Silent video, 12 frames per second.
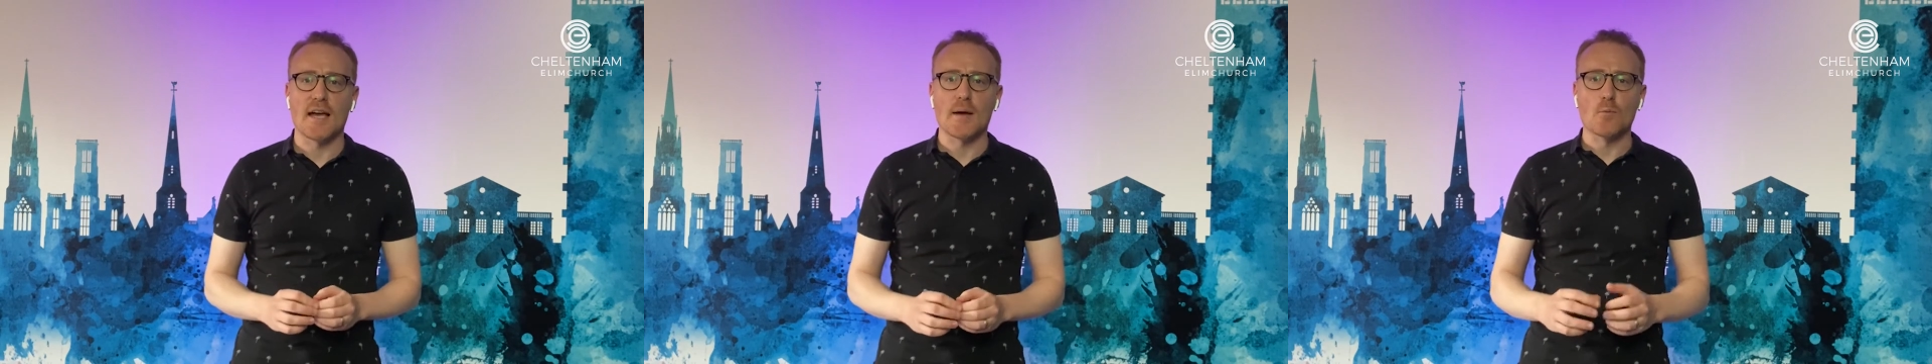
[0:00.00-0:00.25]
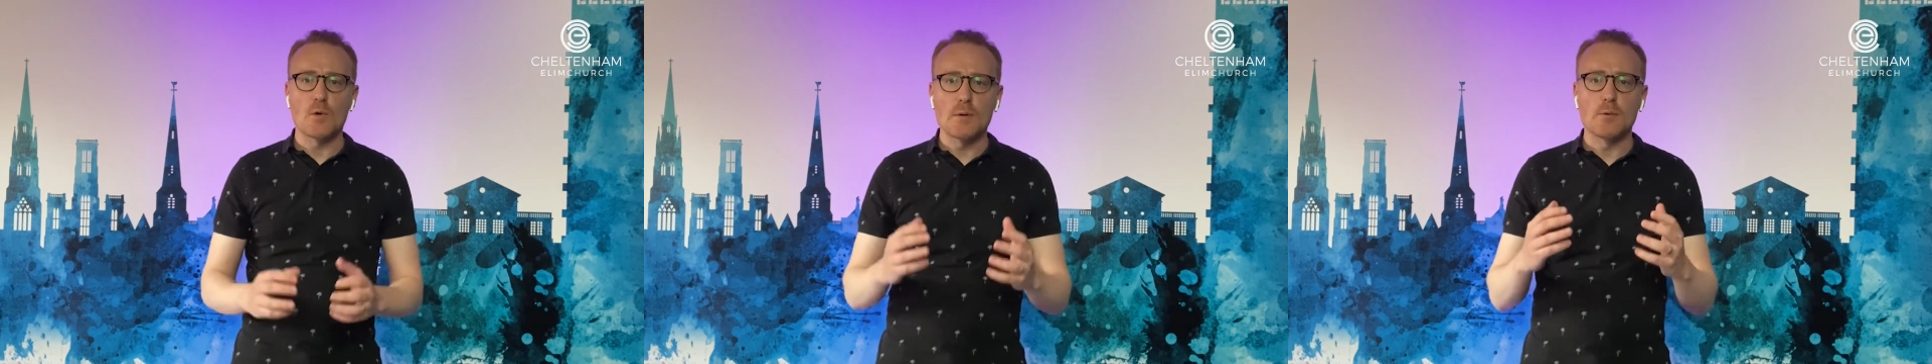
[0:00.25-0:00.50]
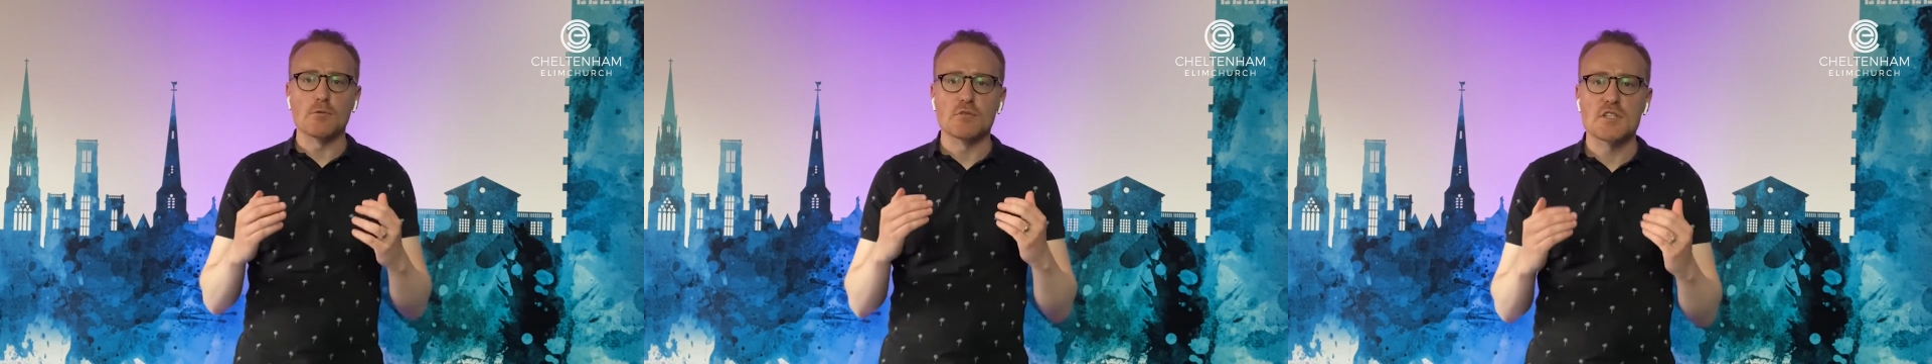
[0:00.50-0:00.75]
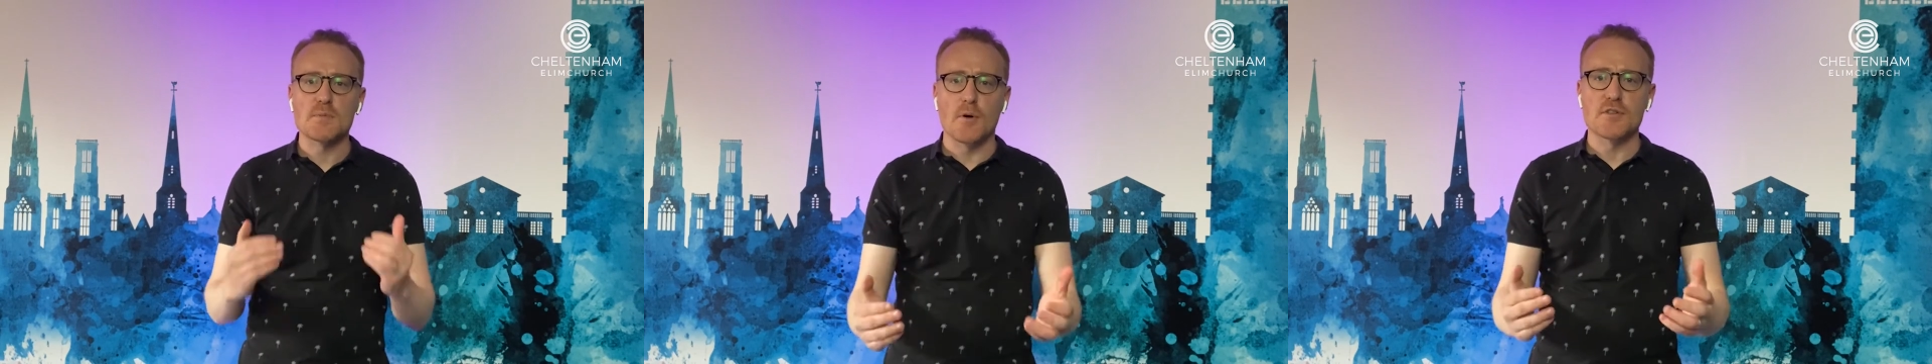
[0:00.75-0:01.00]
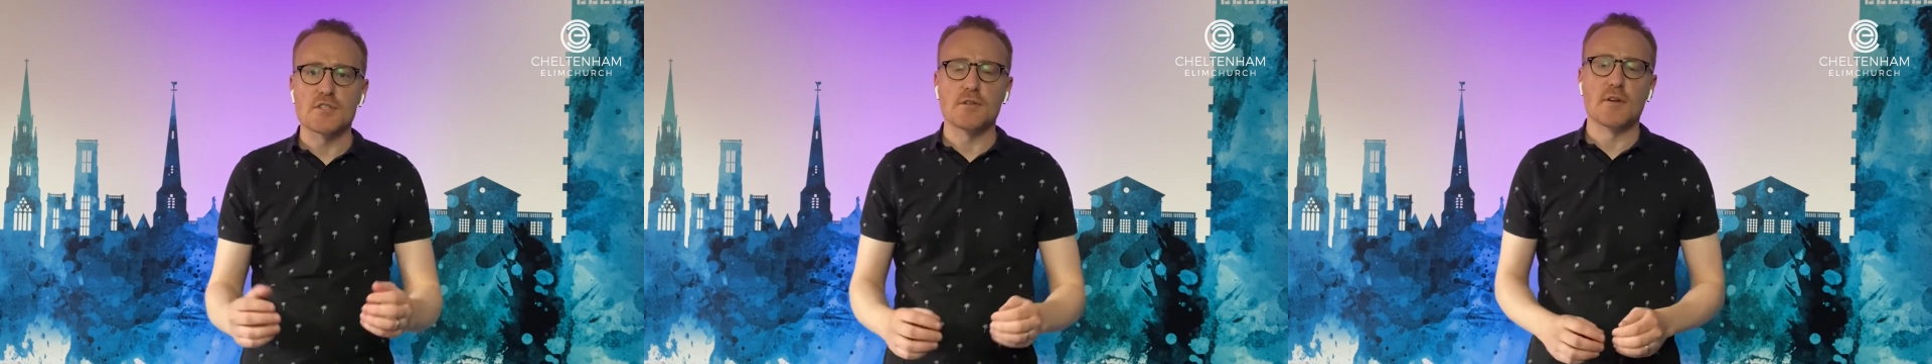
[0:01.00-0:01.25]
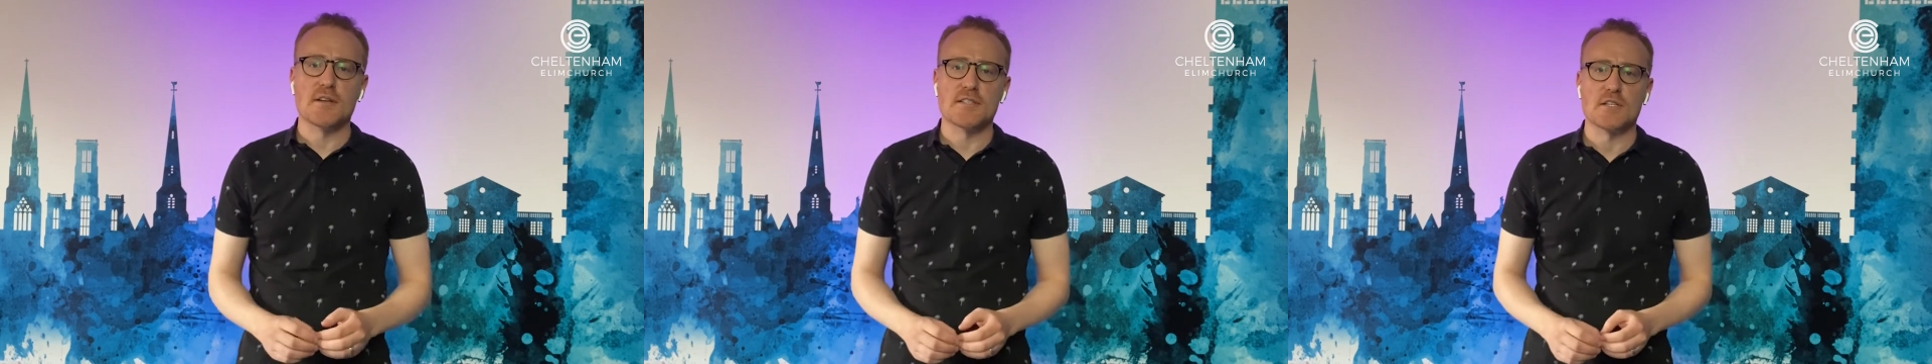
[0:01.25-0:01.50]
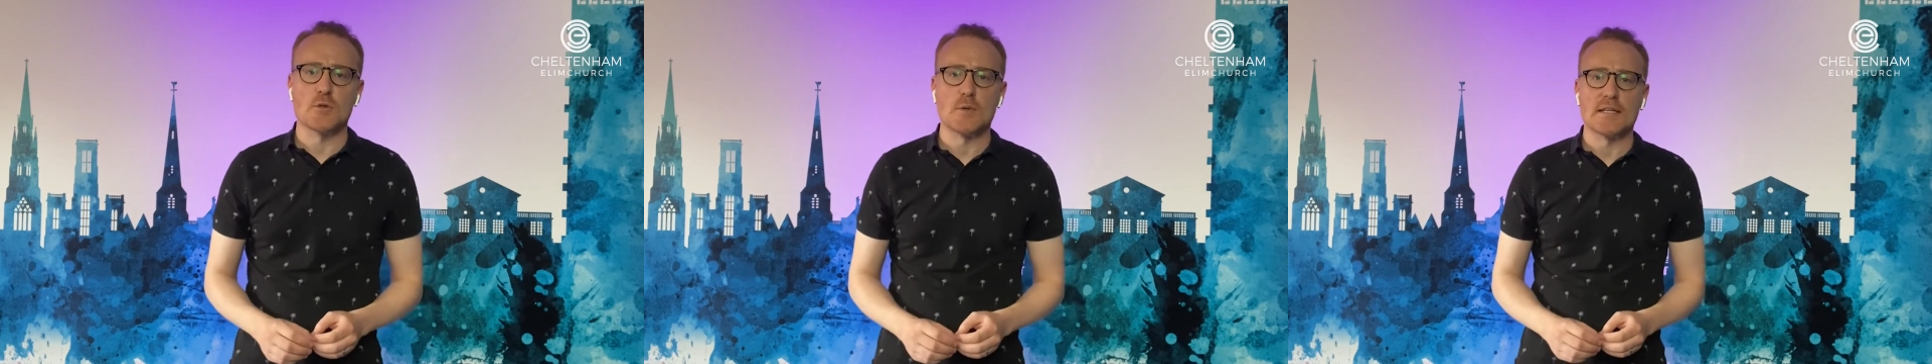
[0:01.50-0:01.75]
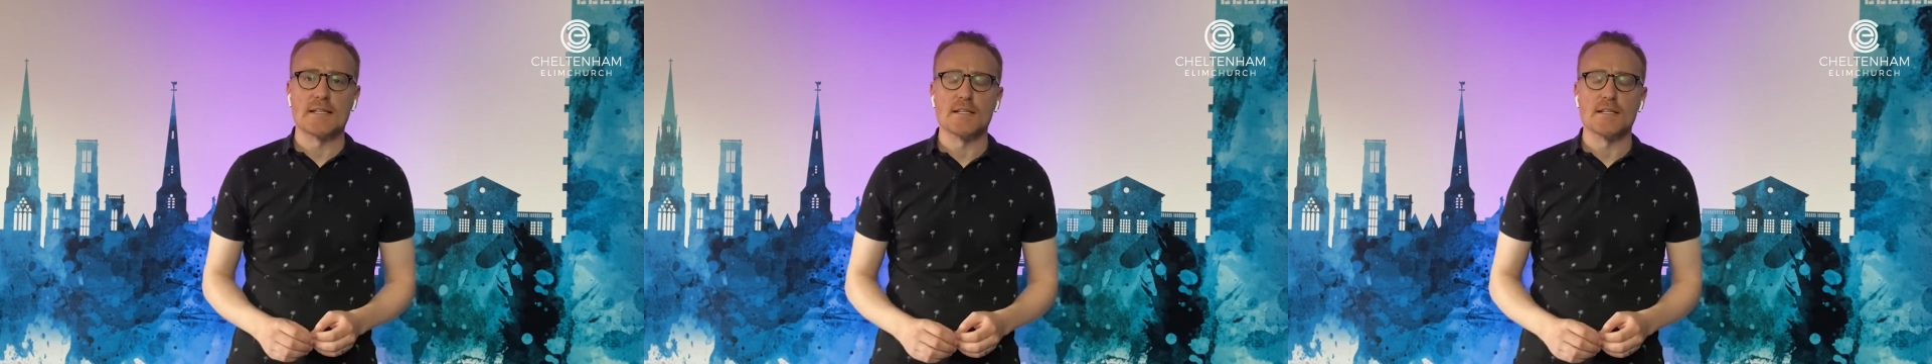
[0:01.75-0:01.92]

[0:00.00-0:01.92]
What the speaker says: and we will respond to you nice and quickly.